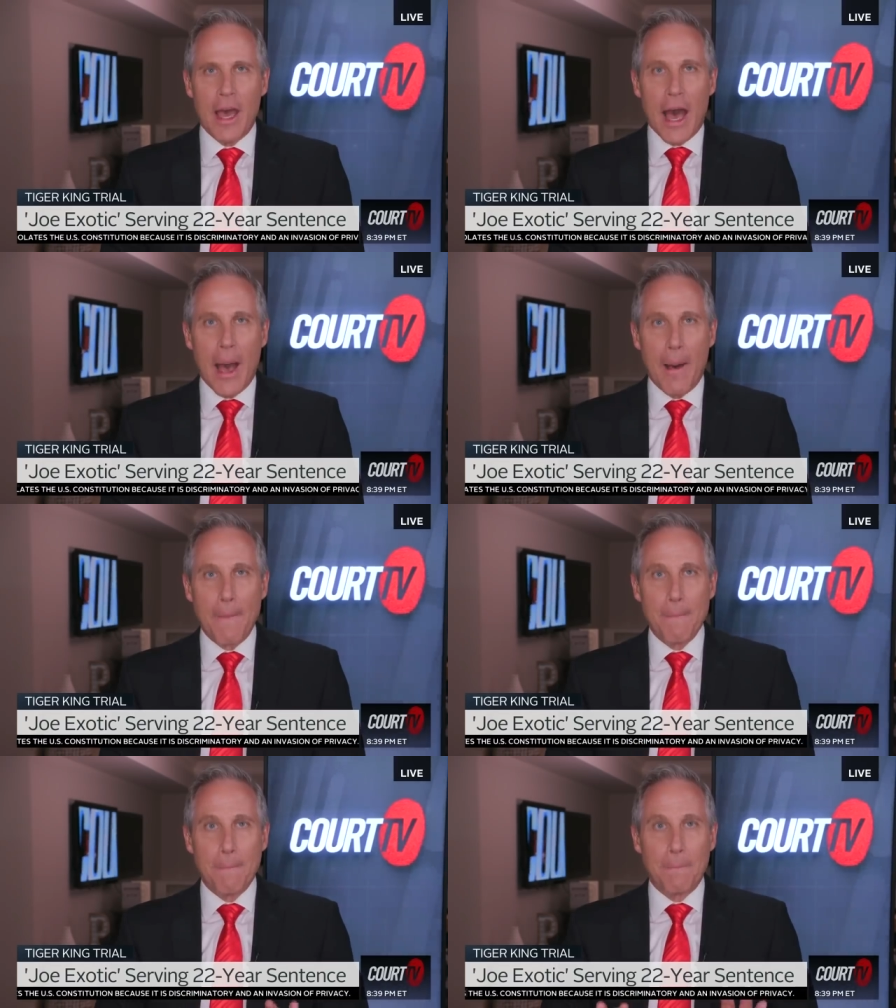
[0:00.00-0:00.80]

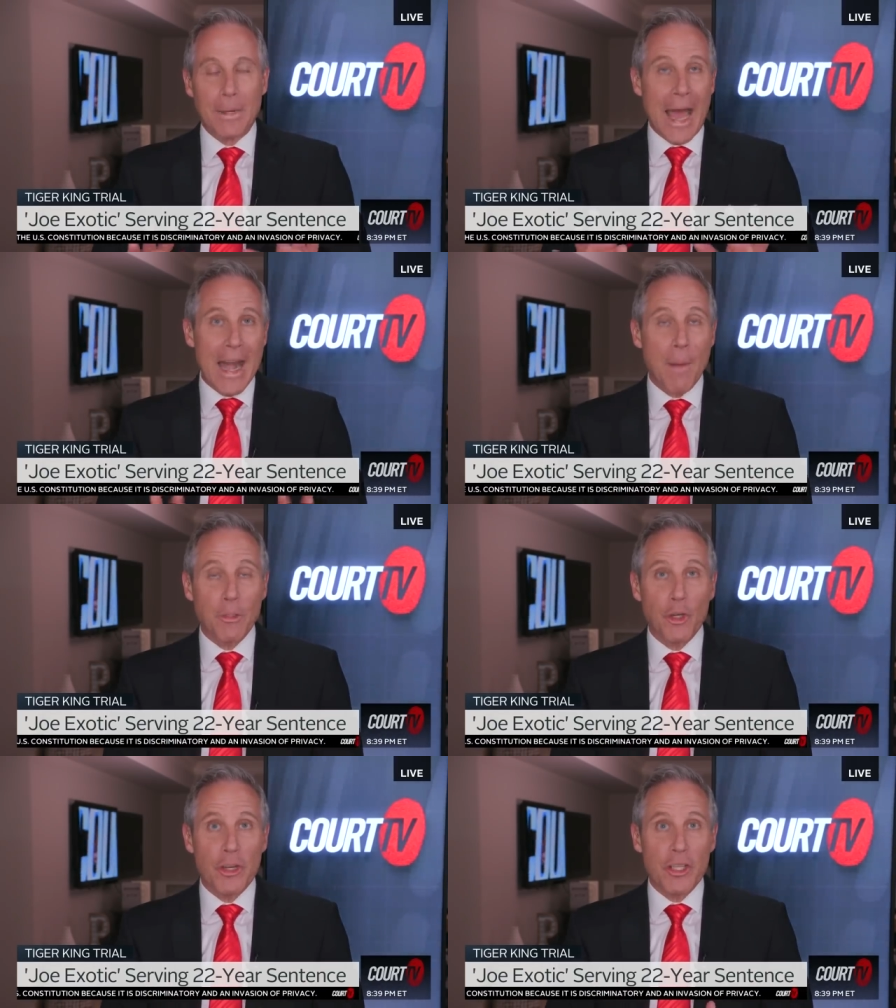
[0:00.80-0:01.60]
Um, but I had an
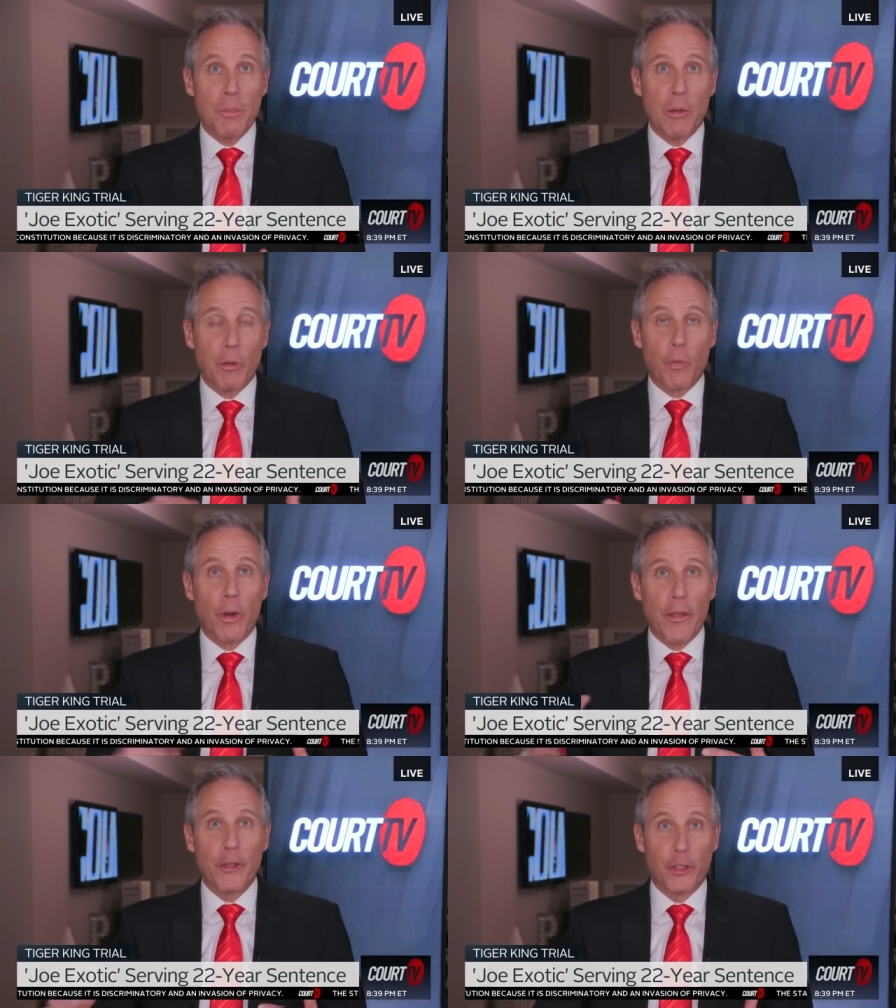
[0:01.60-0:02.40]
opportunity to speak with one
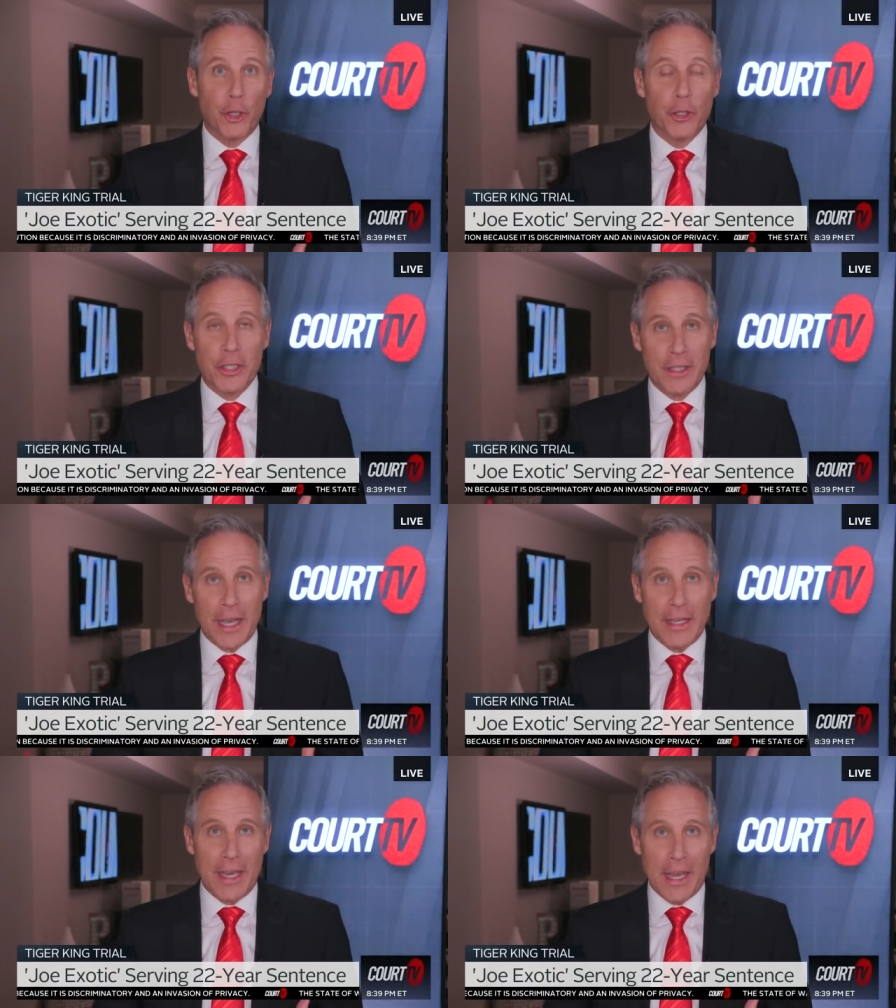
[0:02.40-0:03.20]
of the jurors in
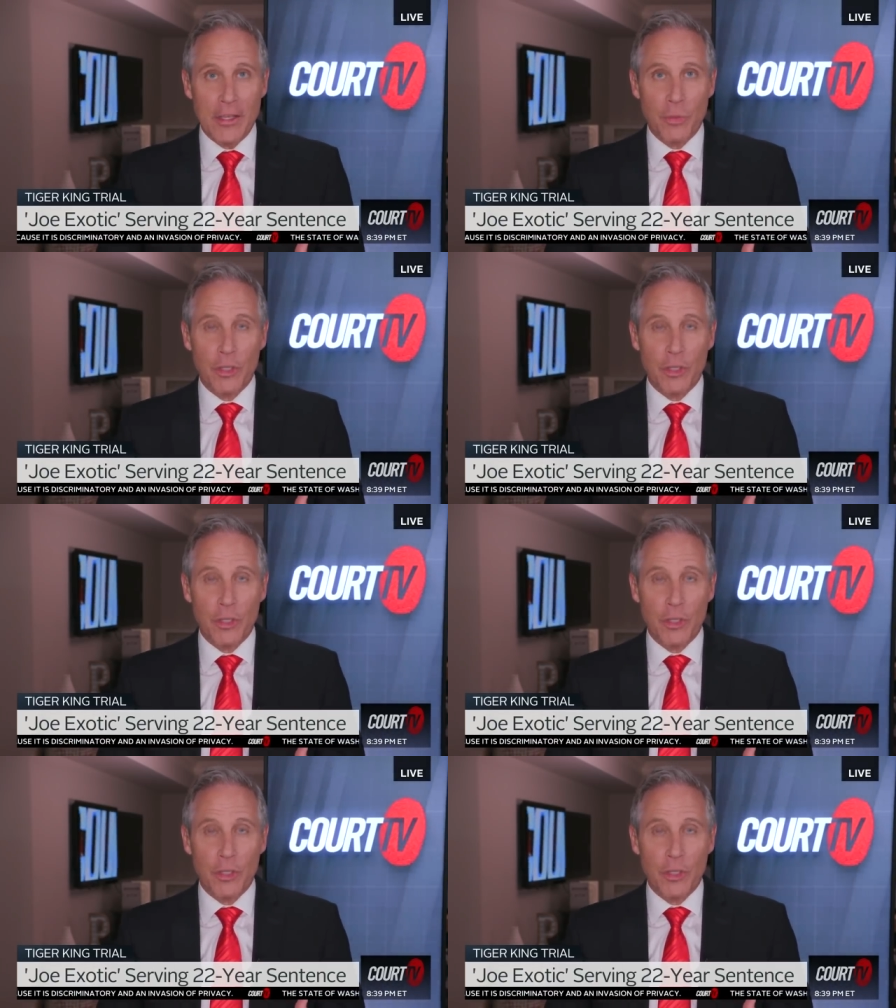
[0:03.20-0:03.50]
that case.